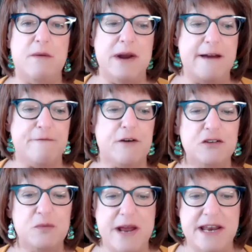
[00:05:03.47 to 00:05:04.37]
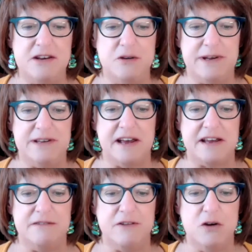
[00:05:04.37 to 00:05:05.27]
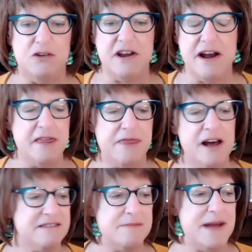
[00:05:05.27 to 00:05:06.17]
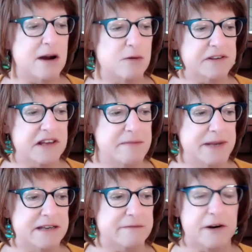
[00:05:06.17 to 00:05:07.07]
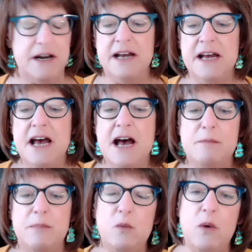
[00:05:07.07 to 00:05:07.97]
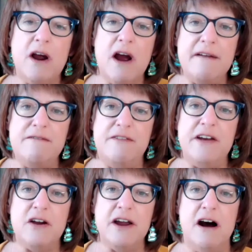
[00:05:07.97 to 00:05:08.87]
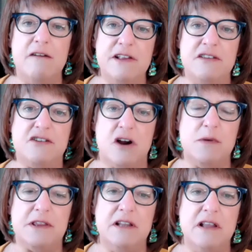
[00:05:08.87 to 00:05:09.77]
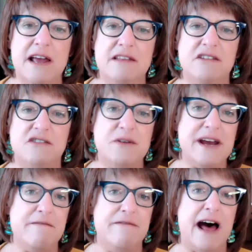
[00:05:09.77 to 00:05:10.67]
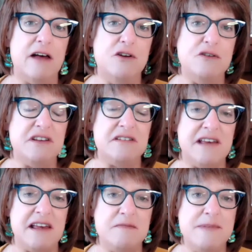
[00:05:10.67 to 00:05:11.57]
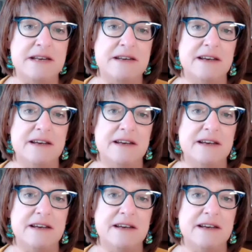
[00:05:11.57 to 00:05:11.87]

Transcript: When I first went into executive coaching, I thought somehow it was going to be different. But where I very often start with clients is doing a values assessment.